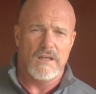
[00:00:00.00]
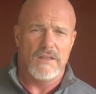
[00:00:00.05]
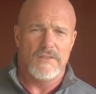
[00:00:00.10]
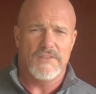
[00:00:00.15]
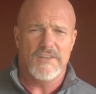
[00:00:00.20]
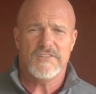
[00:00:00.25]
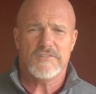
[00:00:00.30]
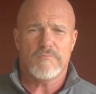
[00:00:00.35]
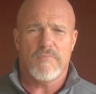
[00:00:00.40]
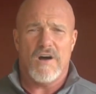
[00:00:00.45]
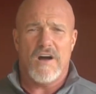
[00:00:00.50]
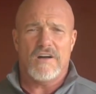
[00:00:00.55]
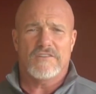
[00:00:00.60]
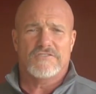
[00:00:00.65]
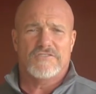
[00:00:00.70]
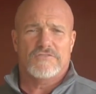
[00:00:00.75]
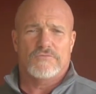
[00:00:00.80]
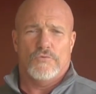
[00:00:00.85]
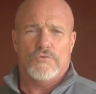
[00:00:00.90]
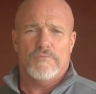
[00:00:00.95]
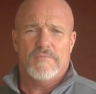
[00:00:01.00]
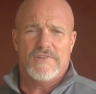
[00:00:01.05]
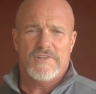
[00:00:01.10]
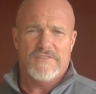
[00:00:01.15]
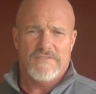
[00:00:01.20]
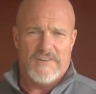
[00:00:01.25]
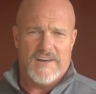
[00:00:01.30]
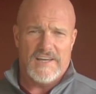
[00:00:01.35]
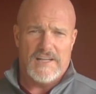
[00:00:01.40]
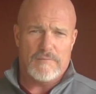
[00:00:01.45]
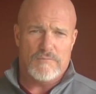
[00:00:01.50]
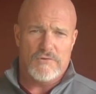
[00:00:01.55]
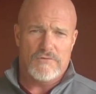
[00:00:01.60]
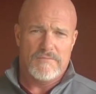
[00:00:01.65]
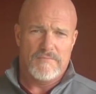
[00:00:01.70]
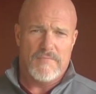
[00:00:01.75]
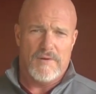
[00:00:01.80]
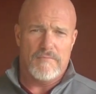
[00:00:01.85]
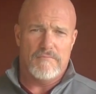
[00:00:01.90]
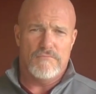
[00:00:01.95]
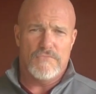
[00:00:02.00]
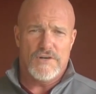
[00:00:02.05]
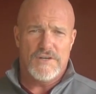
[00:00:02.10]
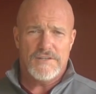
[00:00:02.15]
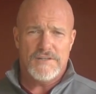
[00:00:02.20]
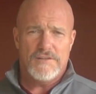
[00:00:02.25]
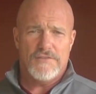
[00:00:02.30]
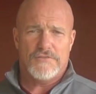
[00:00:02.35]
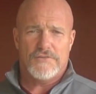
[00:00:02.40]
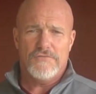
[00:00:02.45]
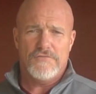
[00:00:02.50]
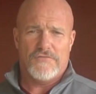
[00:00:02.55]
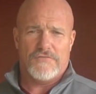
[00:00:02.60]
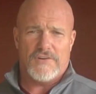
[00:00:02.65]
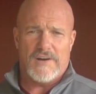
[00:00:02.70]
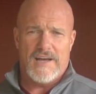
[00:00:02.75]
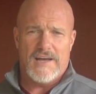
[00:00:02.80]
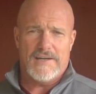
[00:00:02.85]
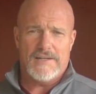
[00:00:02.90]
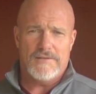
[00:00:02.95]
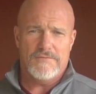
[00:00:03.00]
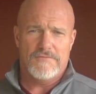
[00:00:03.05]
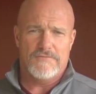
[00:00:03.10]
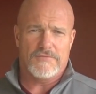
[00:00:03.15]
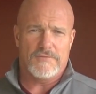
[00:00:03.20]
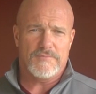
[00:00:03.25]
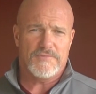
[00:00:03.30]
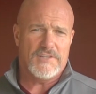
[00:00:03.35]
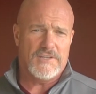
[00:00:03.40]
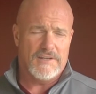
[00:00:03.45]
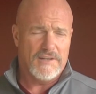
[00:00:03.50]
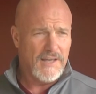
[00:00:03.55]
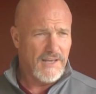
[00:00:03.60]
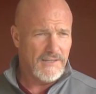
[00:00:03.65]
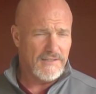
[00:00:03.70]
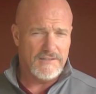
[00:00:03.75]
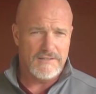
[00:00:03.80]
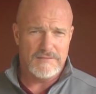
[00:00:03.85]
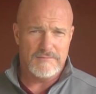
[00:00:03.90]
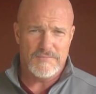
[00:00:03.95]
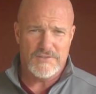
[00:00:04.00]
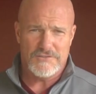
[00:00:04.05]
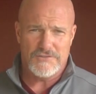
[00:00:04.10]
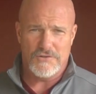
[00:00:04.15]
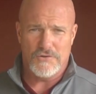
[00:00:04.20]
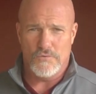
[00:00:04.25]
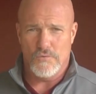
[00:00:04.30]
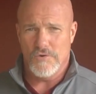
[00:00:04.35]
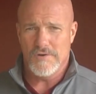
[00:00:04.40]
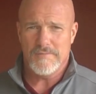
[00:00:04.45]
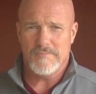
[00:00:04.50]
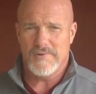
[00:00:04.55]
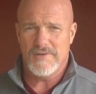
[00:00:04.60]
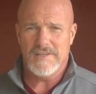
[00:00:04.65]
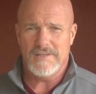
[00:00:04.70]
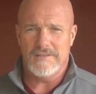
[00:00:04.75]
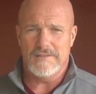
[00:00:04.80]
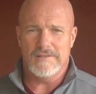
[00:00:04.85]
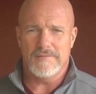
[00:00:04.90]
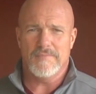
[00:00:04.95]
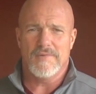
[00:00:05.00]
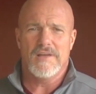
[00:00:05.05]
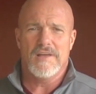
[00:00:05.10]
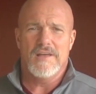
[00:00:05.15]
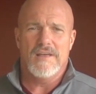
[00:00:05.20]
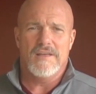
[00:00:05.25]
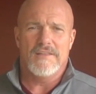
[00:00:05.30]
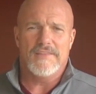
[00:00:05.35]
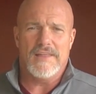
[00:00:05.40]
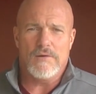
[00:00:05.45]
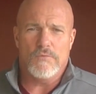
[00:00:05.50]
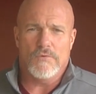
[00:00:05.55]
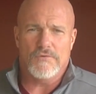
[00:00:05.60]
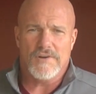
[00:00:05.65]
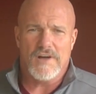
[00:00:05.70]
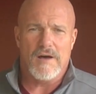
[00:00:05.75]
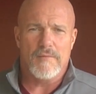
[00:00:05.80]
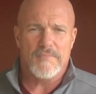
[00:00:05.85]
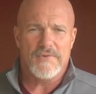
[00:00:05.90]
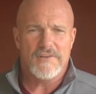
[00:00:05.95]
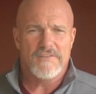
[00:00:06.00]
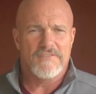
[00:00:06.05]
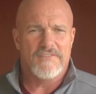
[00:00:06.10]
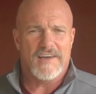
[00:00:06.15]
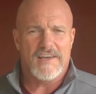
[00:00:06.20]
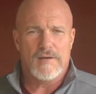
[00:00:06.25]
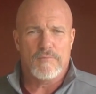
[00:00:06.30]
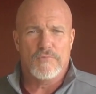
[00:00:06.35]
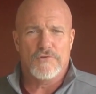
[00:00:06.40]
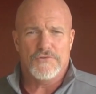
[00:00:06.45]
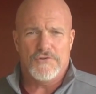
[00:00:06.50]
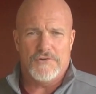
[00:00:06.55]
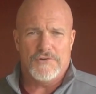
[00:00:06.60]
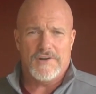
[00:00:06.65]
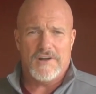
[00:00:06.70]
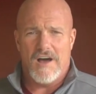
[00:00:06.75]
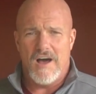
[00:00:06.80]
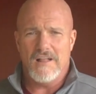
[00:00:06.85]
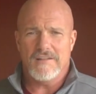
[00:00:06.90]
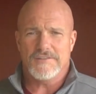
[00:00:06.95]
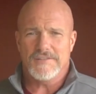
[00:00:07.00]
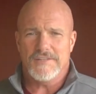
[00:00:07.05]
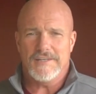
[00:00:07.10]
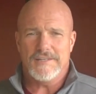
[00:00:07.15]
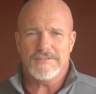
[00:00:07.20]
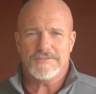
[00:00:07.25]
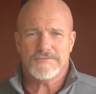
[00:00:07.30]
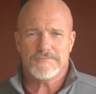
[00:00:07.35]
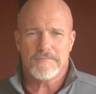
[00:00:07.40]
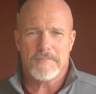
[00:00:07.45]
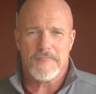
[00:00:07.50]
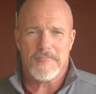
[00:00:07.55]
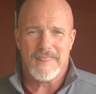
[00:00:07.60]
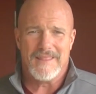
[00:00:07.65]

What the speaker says: These boxes will be available Monday through Friday from 10 a.m. until 1 p.m. They will not be available during holidays.